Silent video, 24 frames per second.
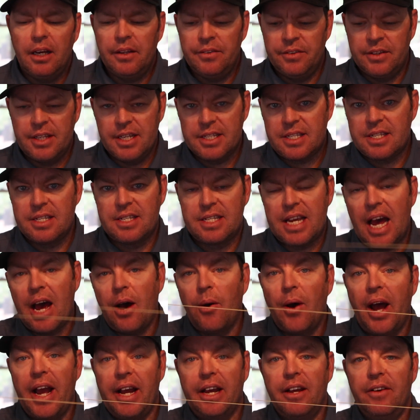This is
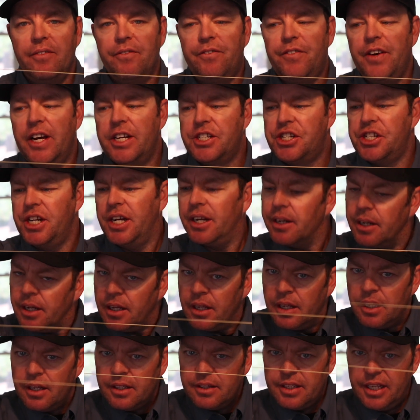how I can fish it.
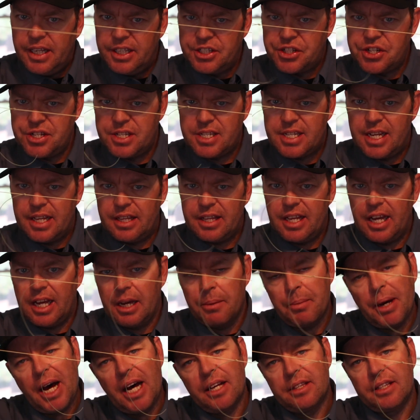The interesting thing
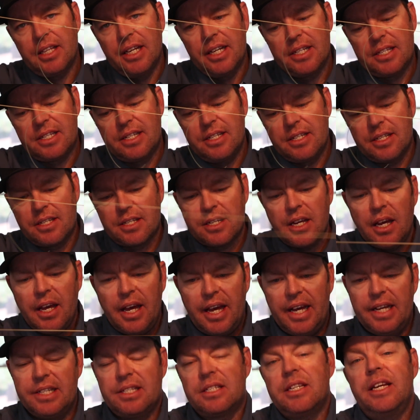about this is
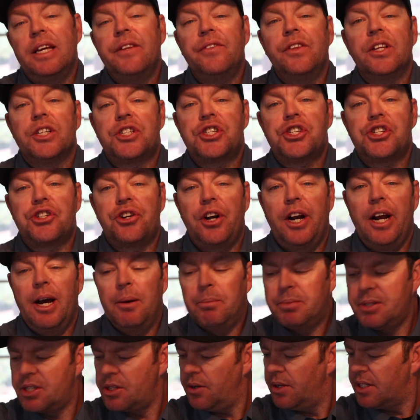in the
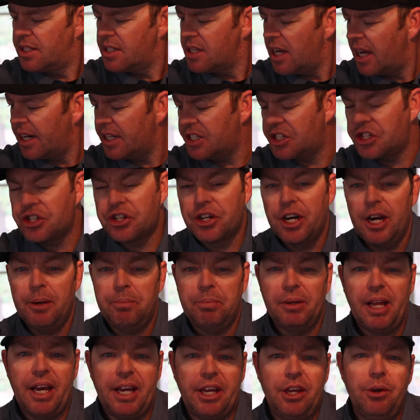strip. So it's not a
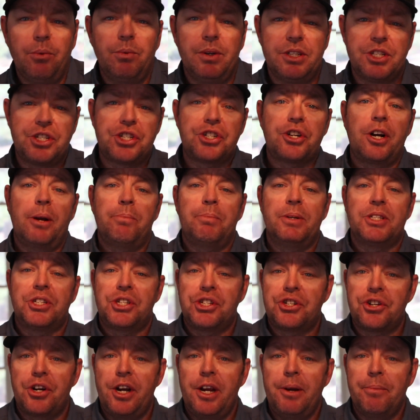strip like you would strip a
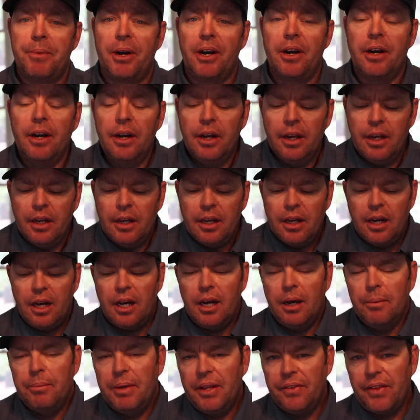streamer,
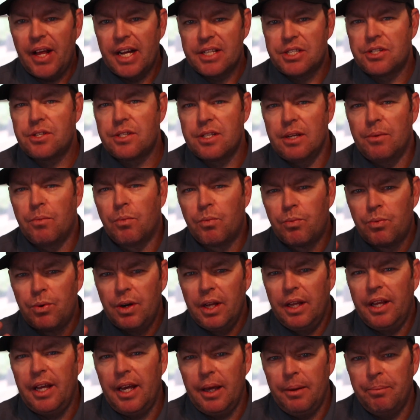and that's the
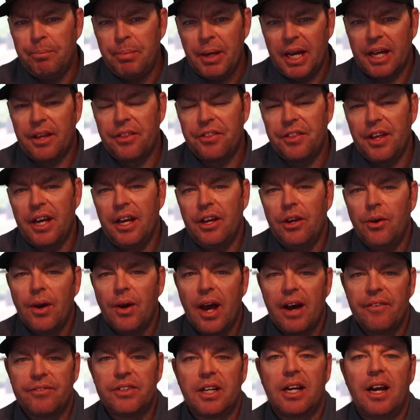really big thing you
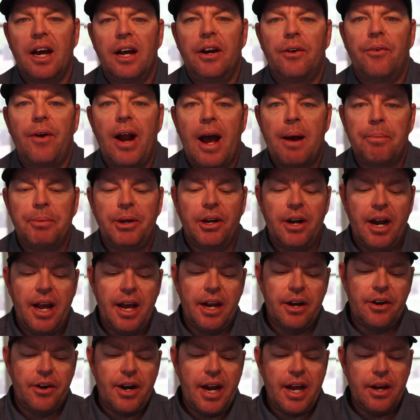have to kind of wrap your
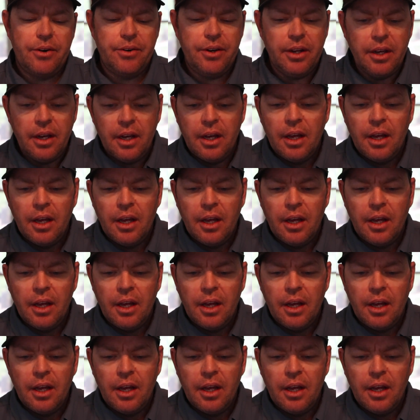head around.